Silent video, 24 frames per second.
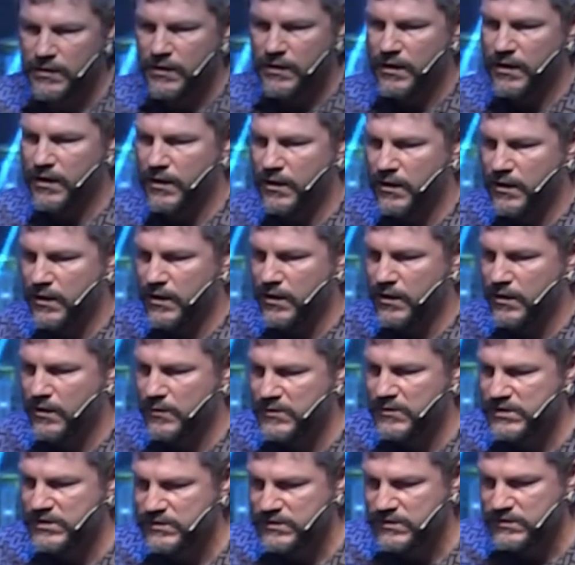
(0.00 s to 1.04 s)
However,
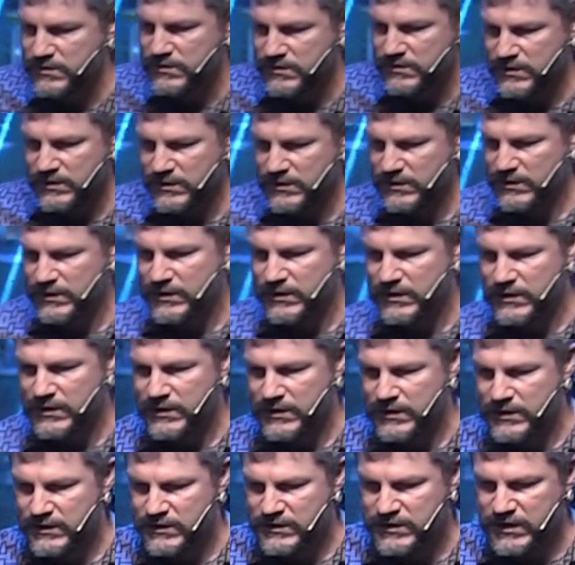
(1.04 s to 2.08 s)
Szabo has
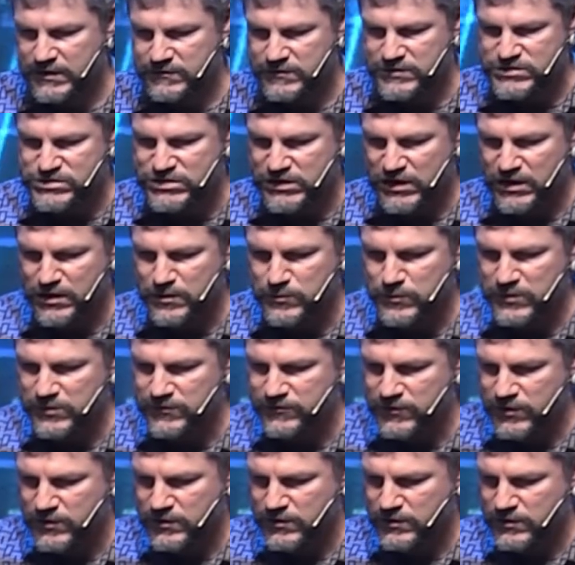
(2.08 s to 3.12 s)
consistently denied being
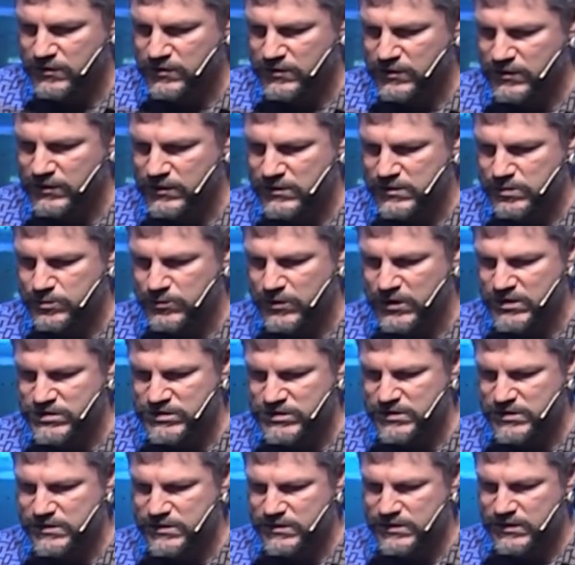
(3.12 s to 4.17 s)
Satoshi, and
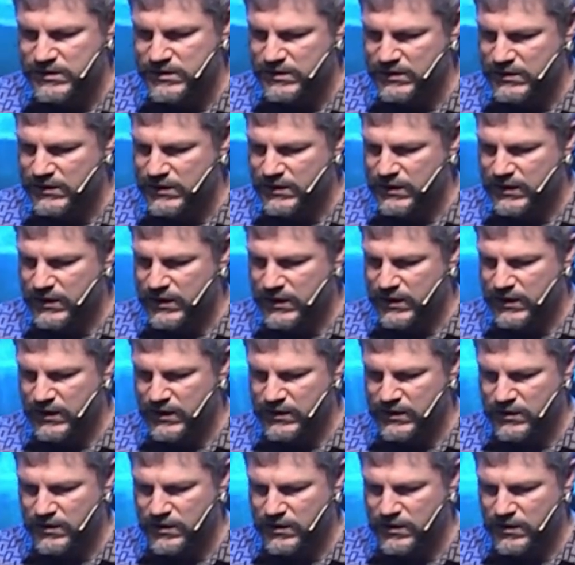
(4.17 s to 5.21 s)
despite being a
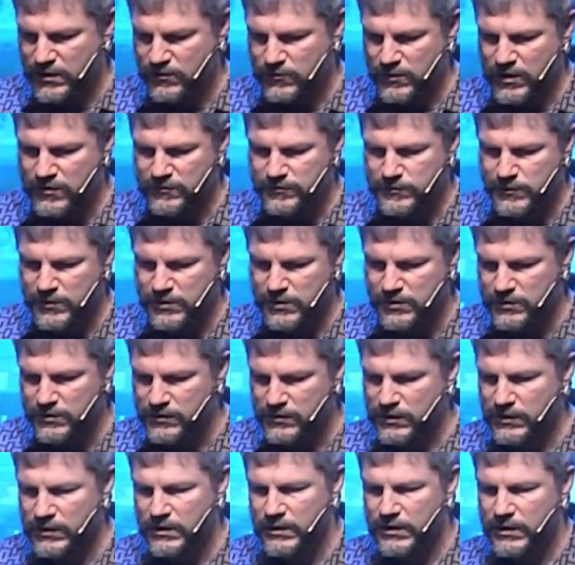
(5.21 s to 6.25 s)
giant of blockchain
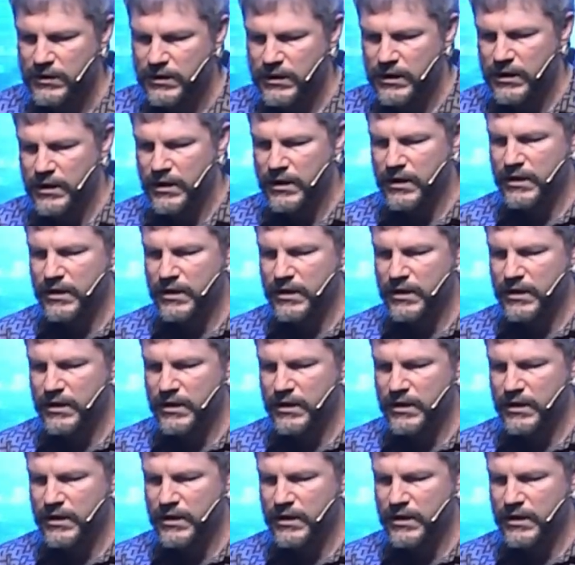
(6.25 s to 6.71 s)
technology,